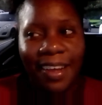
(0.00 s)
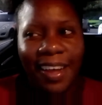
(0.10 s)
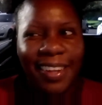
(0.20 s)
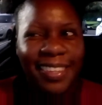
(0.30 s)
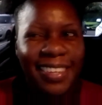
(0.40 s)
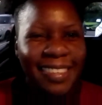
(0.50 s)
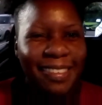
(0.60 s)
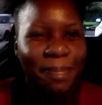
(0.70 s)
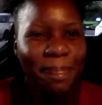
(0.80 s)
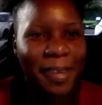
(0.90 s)
And I think that is
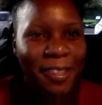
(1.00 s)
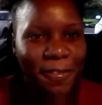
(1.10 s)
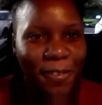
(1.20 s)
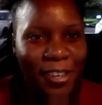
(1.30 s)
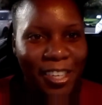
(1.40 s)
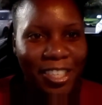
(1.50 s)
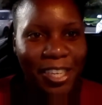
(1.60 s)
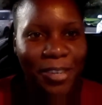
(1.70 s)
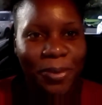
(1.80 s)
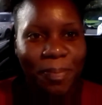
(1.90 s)
the best foundation
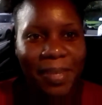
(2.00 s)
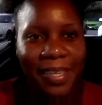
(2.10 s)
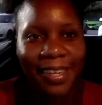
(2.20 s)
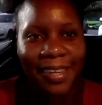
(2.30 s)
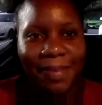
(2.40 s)
you could build on,